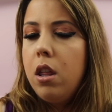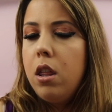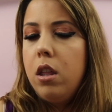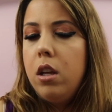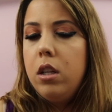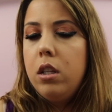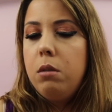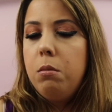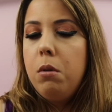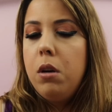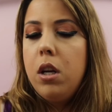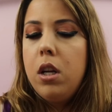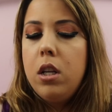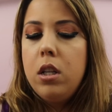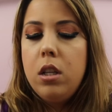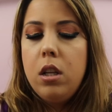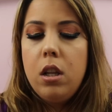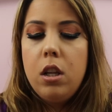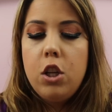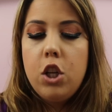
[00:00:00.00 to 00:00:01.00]
This one
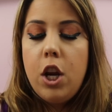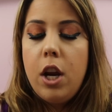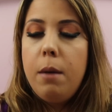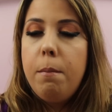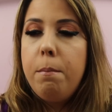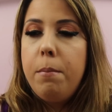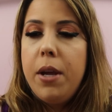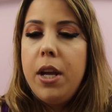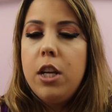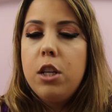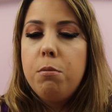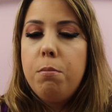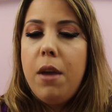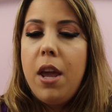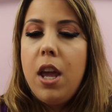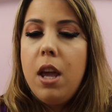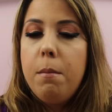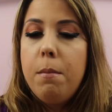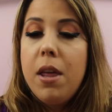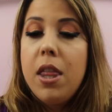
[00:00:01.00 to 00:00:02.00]
is in the shade Beach
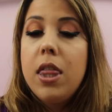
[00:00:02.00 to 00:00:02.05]
Babe.